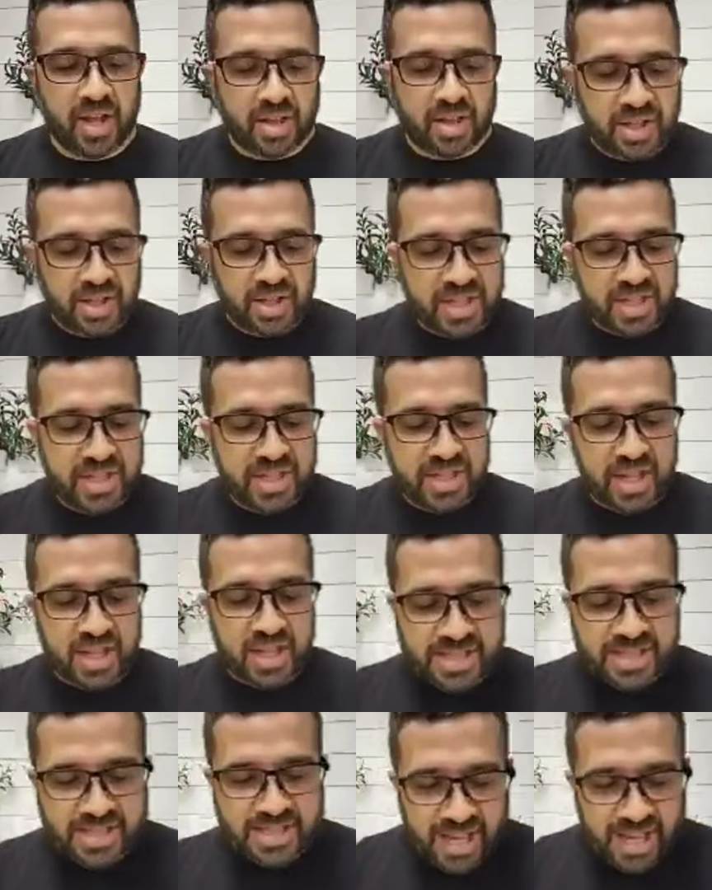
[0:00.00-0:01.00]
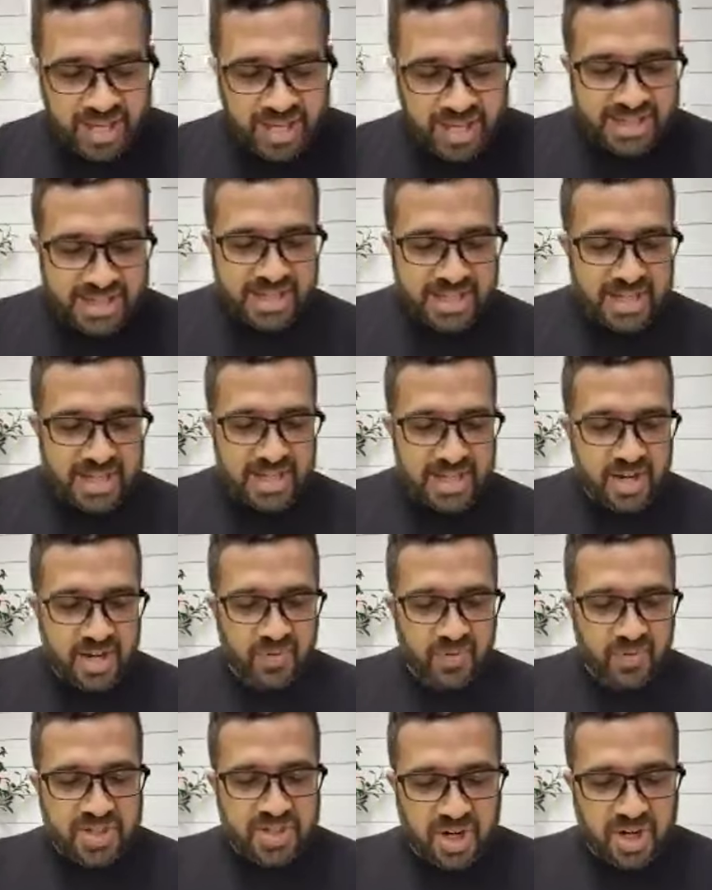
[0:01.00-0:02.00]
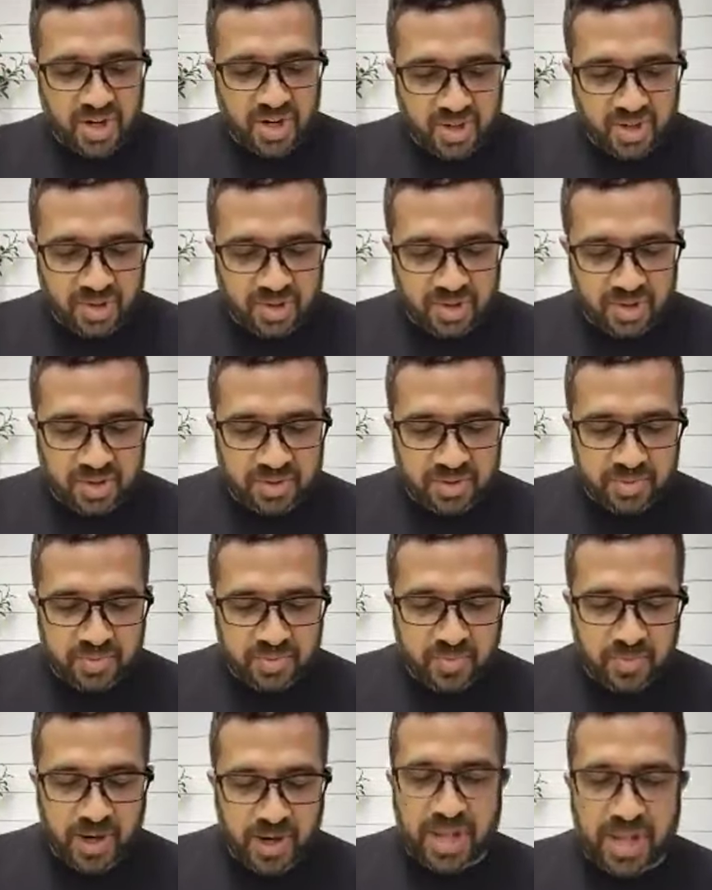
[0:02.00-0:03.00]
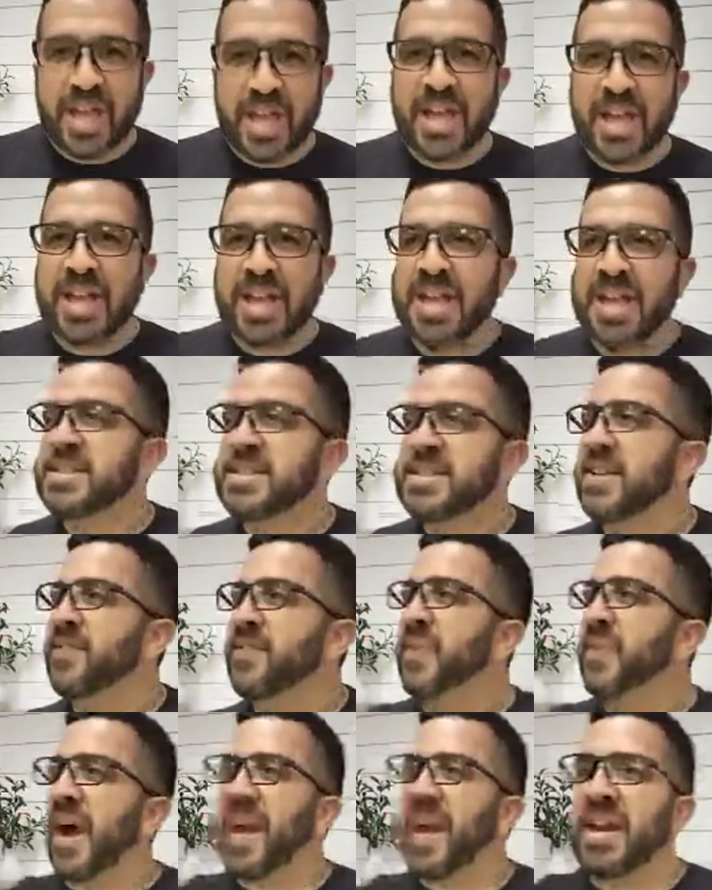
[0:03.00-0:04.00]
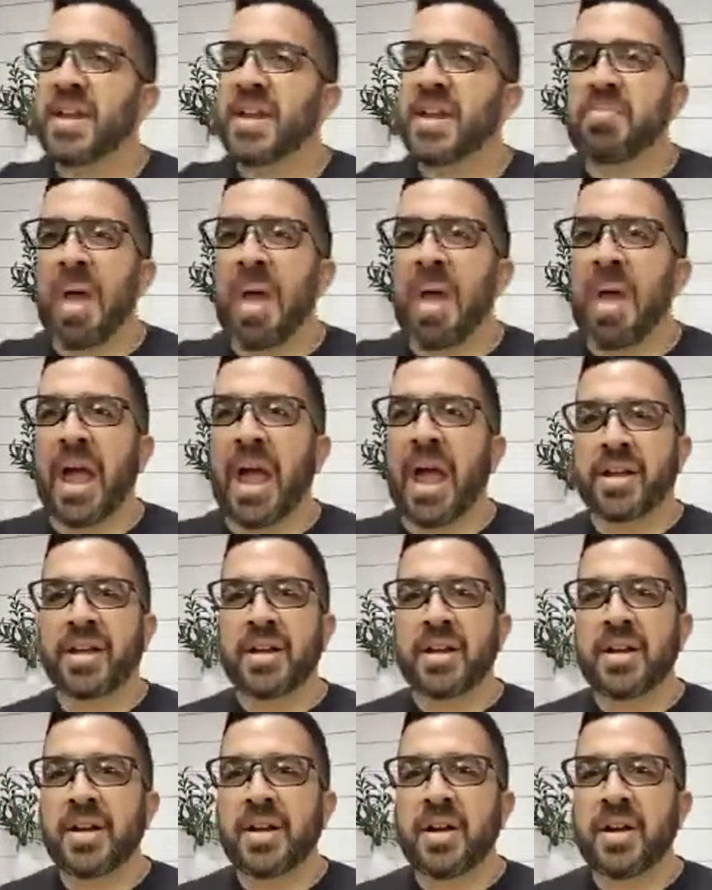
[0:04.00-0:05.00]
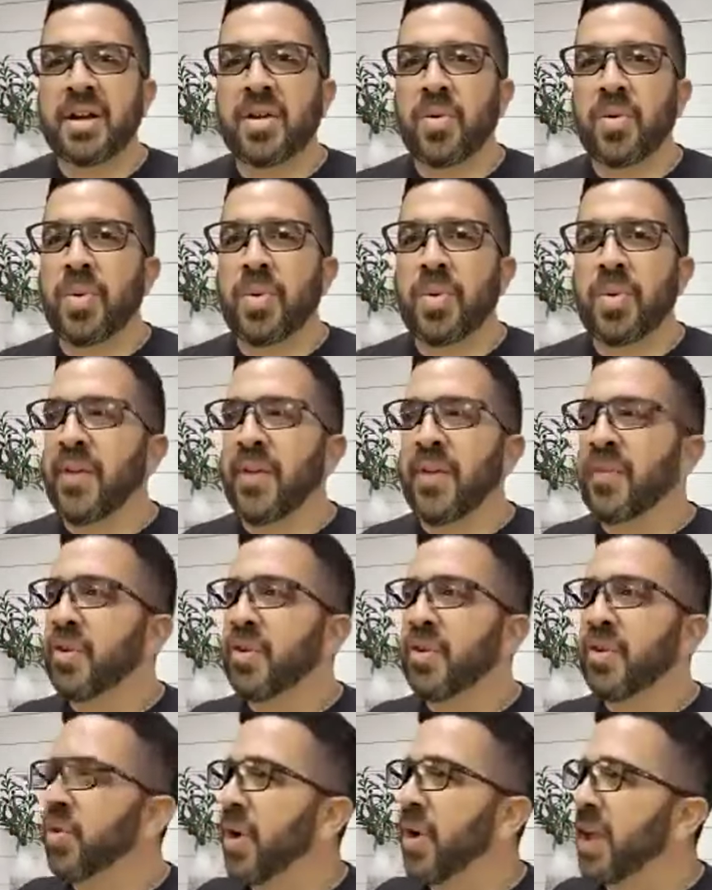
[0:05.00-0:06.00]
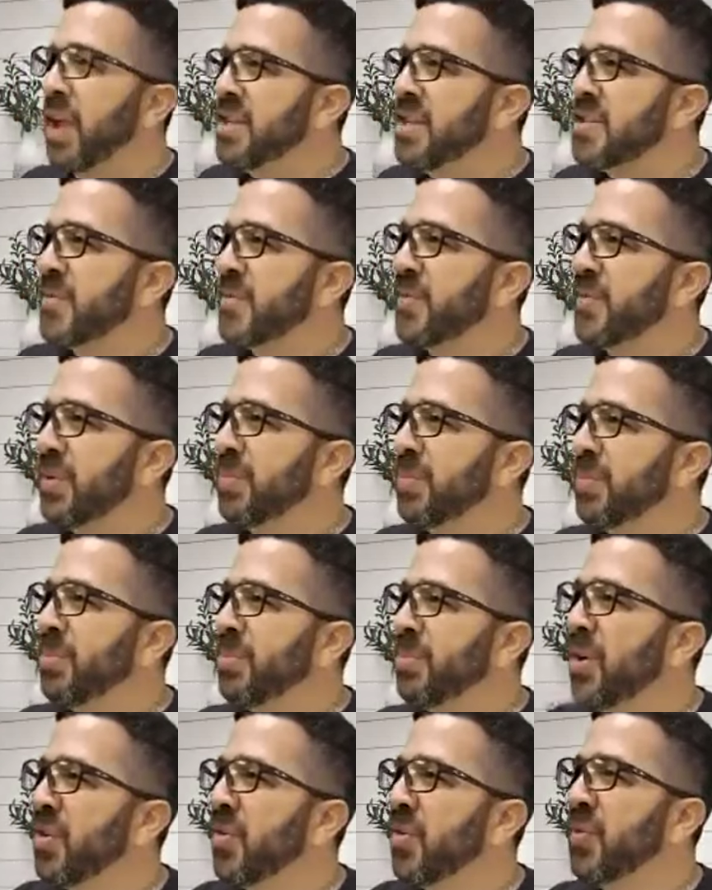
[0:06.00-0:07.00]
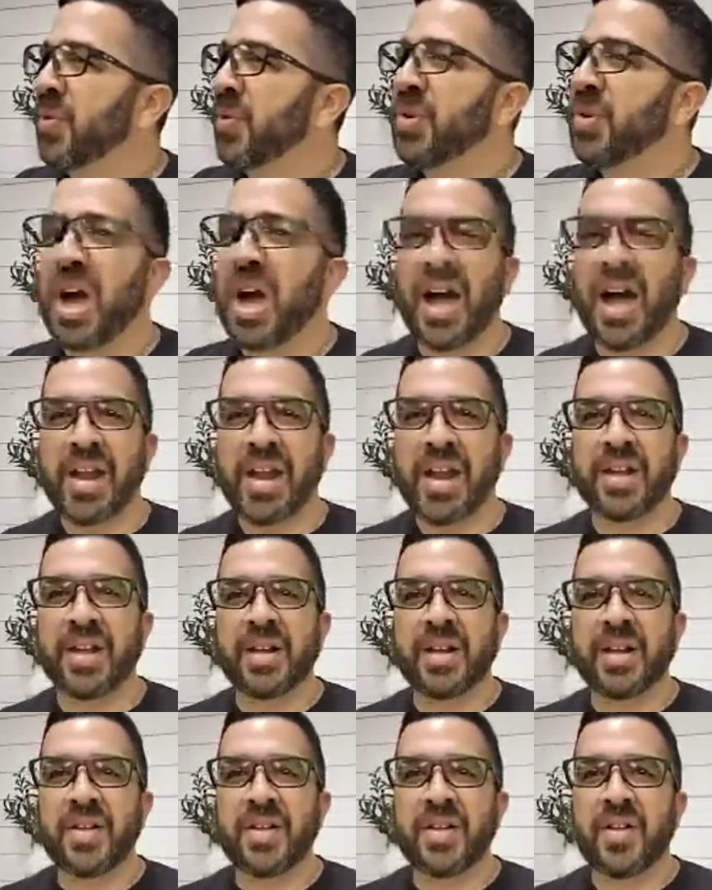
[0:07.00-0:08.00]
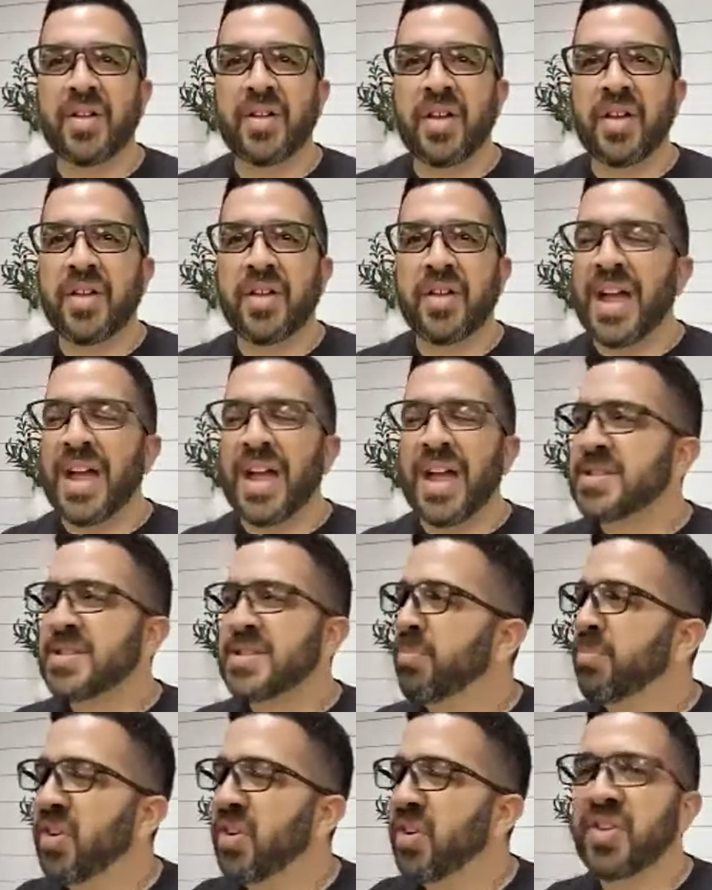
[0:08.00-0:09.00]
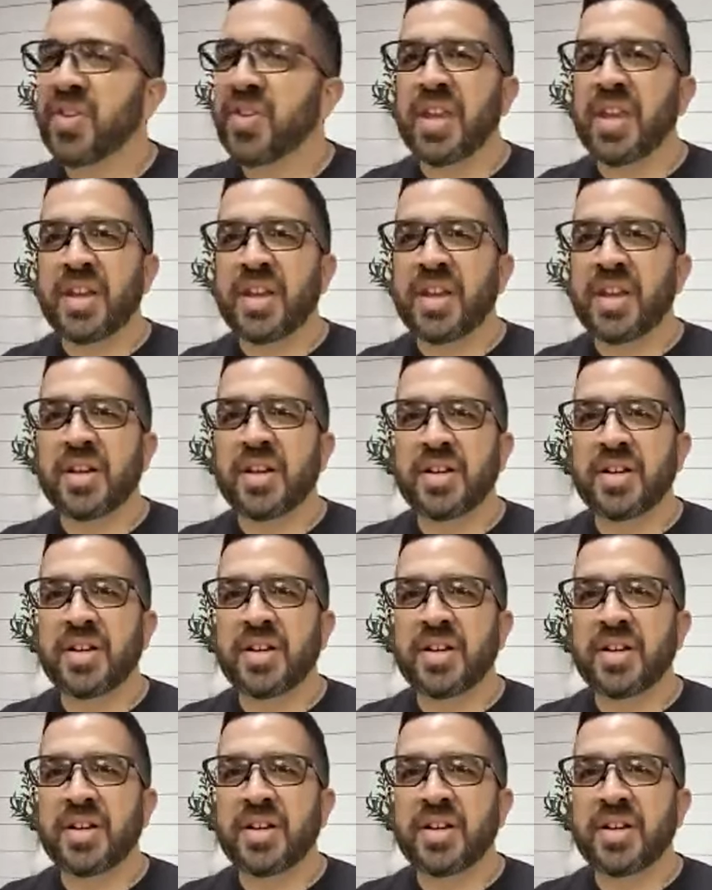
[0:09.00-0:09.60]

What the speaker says: Look at it says return, right? He's inviting back. We have a graceful, merciful God. That's mercy.